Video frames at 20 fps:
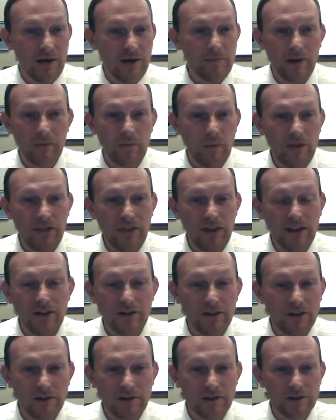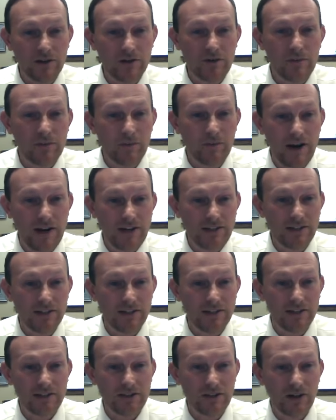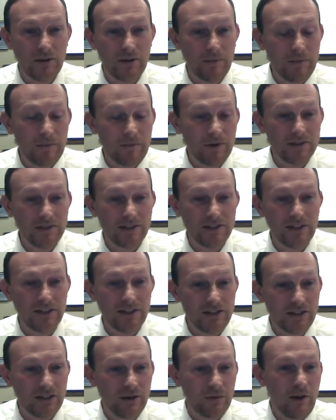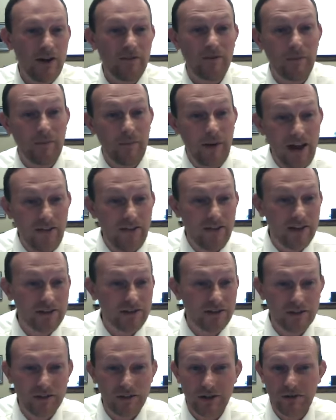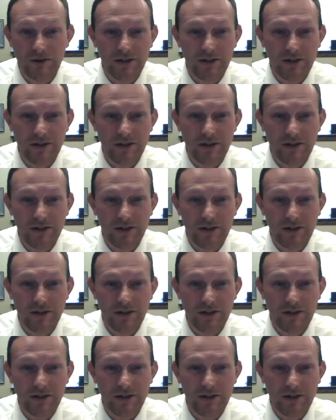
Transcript: I mean, one thing you can do as a corporation to turn people's attention away from bad things you're doing,